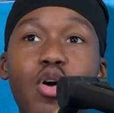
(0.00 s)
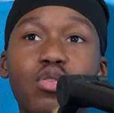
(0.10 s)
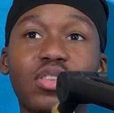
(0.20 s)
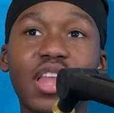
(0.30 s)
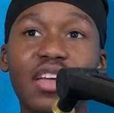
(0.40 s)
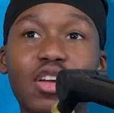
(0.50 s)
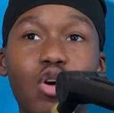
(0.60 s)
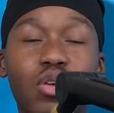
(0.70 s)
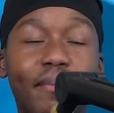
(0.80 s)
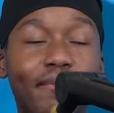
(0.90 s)
people. Yo,
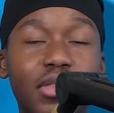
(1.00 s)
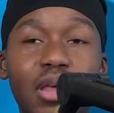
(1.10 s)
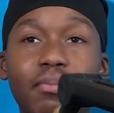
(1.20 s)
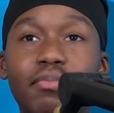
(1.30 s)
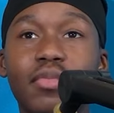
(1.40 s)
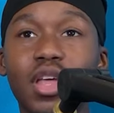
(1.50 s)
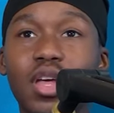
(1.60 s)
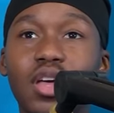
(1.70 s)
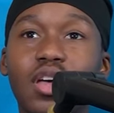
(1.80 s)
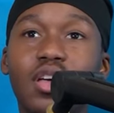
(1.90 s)
them them
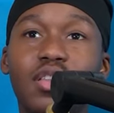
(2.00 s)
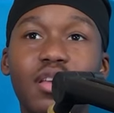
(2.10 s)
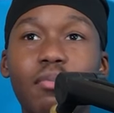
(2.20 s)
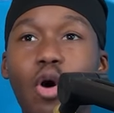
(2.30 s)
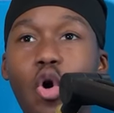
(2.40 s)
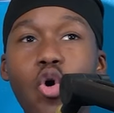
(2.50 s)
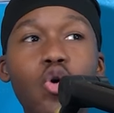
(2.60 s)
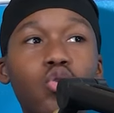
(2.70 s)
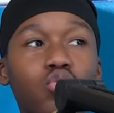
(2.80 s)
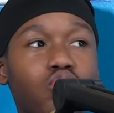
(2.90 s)
them
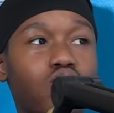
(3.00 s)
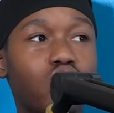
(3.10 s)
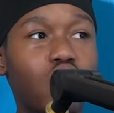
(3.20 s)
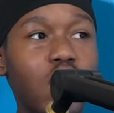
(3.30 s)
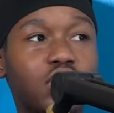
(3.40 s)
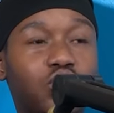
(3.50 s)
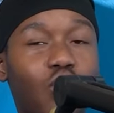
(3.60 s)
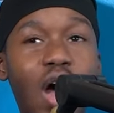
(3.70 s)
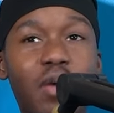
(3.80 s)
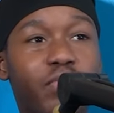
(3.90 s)
old rich
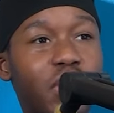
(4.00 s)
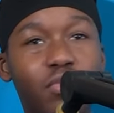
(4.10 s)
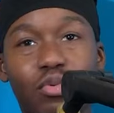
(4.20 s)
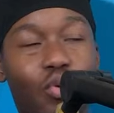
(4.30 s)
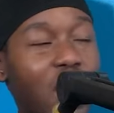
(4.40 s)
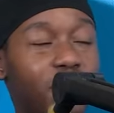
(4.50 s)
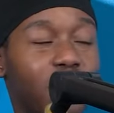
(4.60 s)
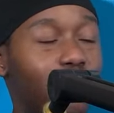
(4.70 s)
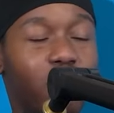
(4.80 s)
white people, white people,